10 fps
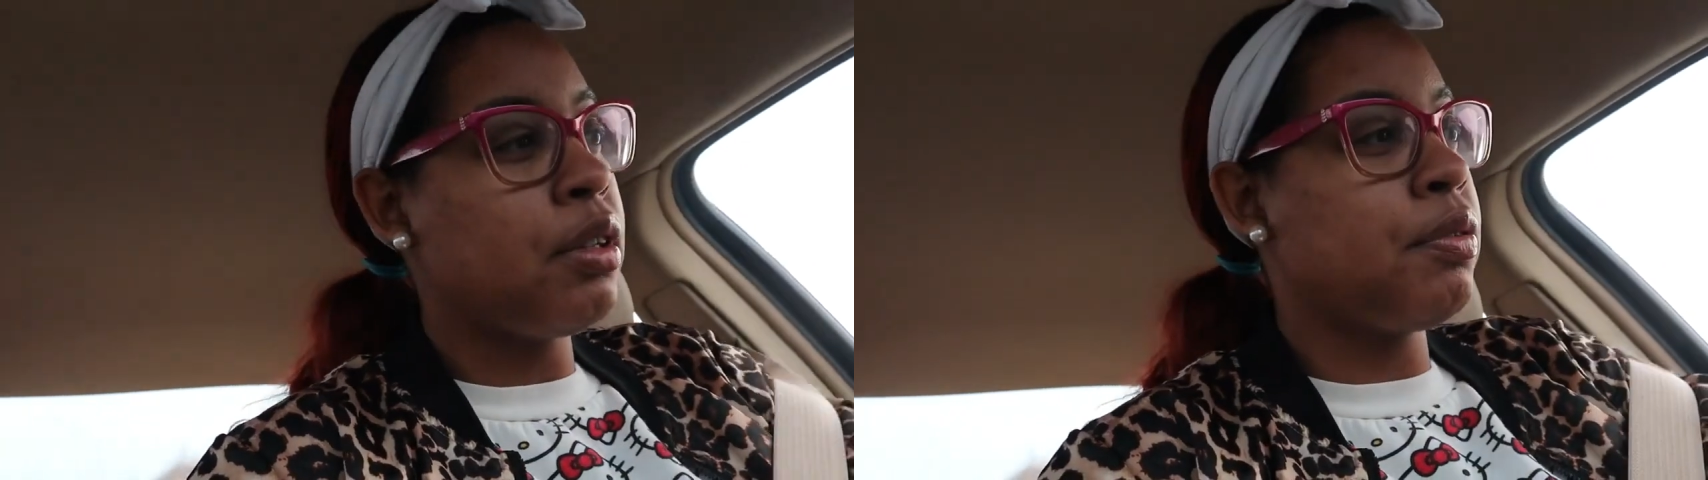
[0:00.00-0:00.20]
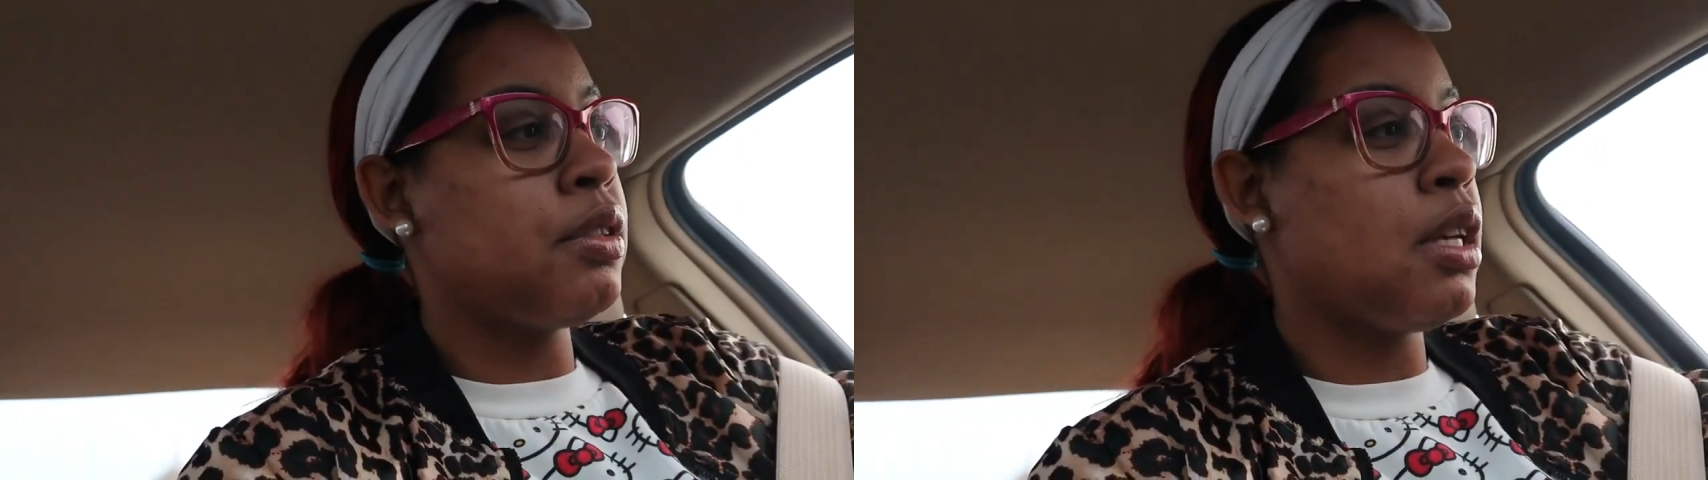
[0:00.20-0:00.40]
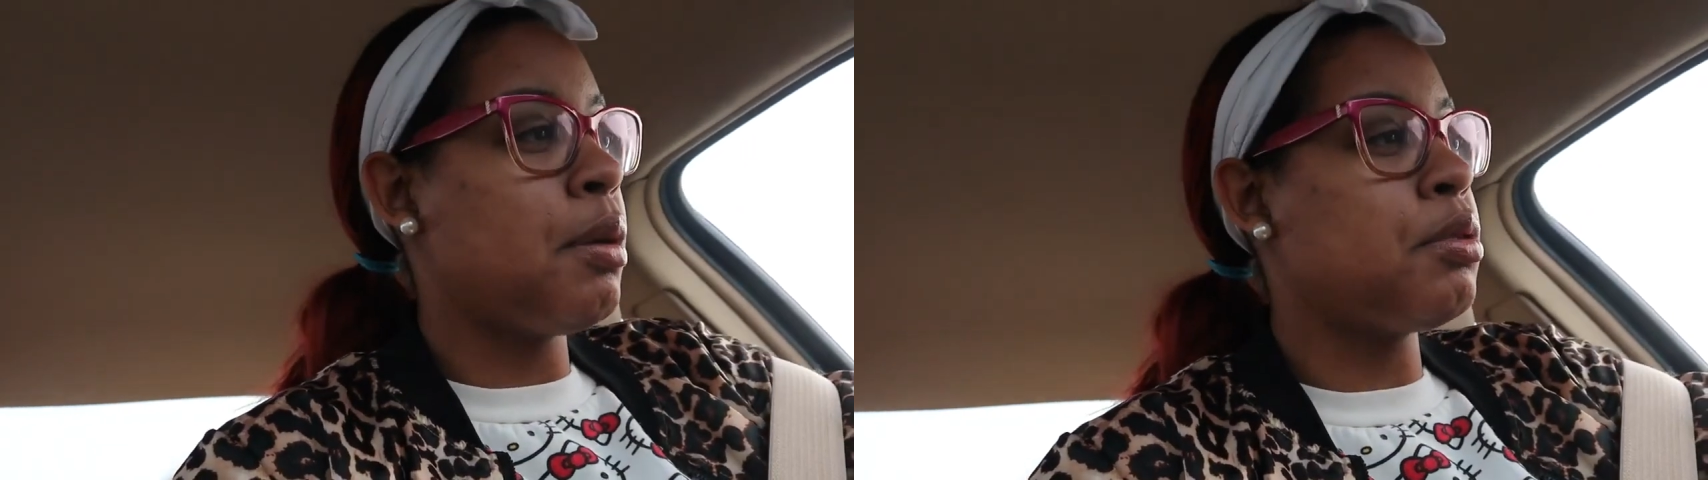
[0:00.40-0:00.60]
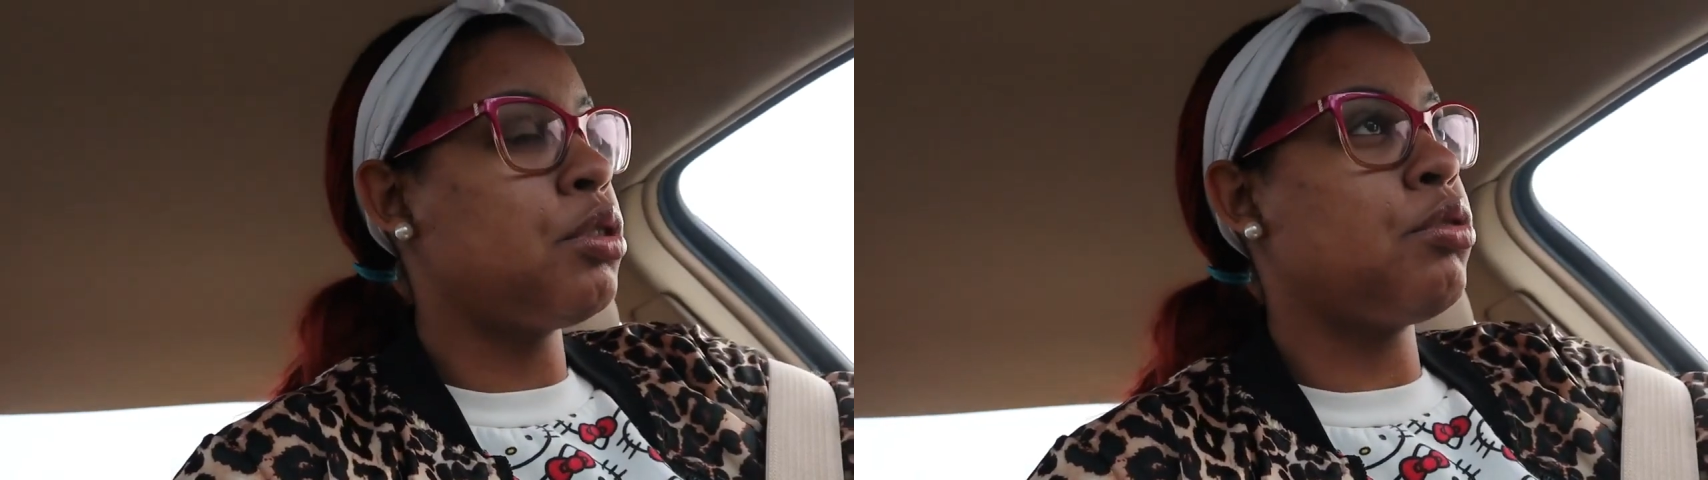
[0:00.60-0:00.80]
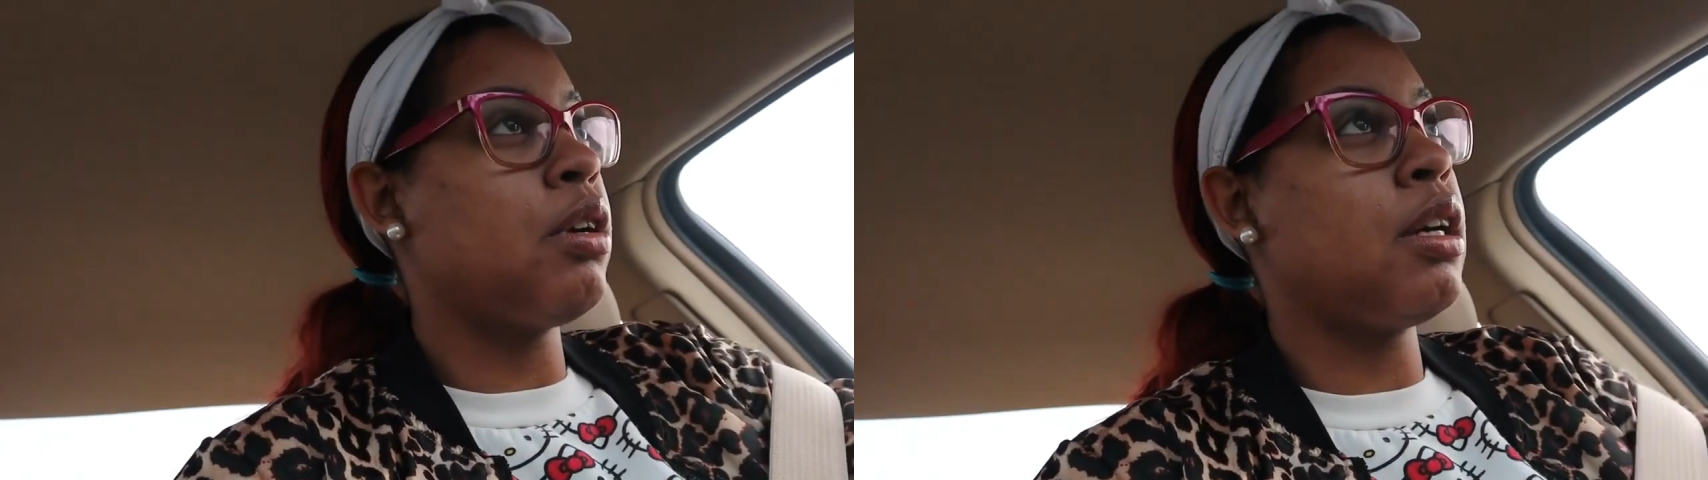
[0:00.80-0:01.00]
different types
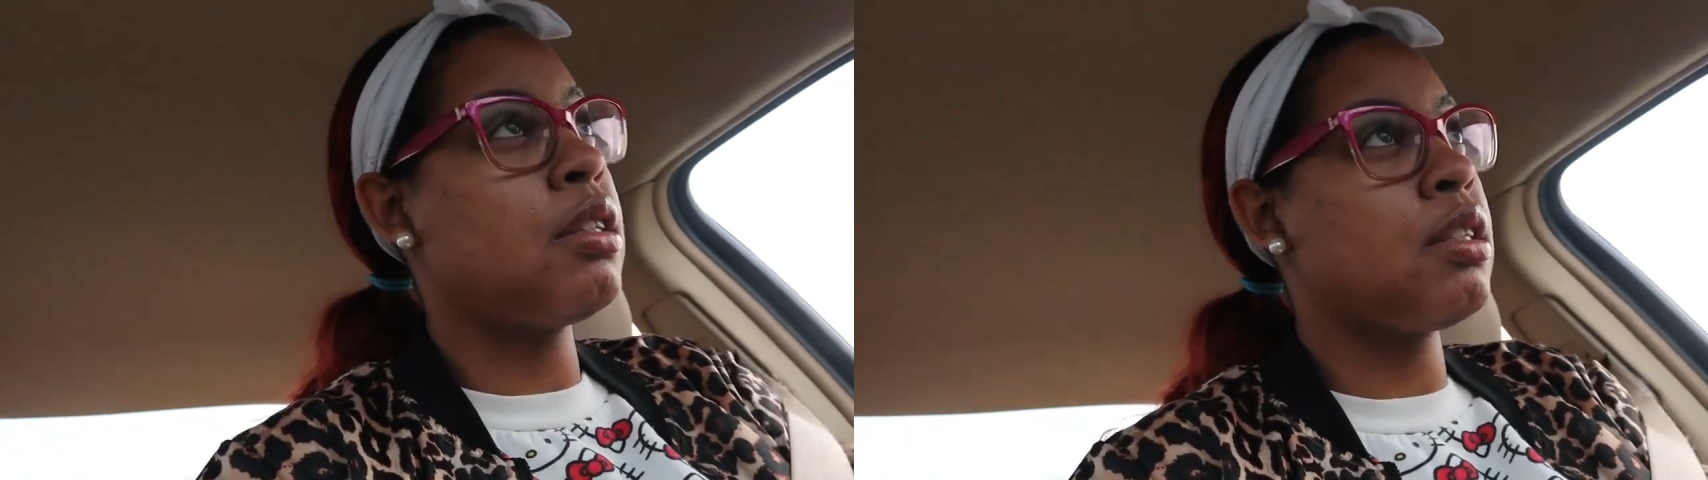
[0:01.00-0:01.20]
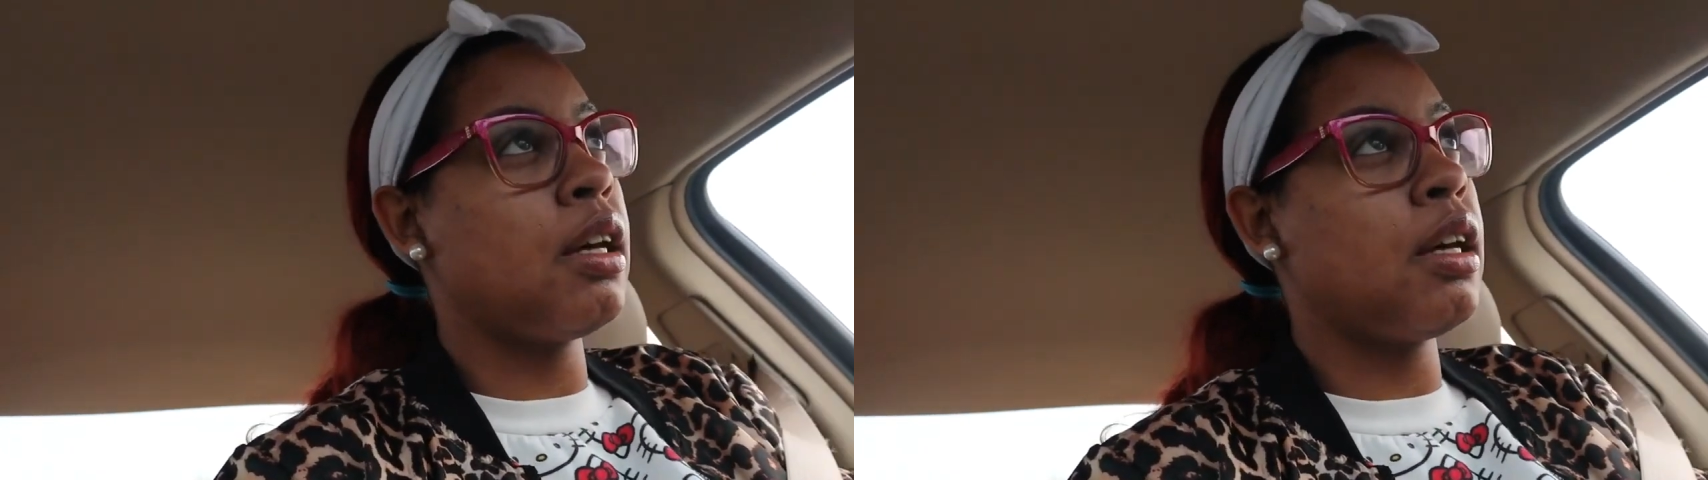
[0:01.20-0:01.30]
of drinks.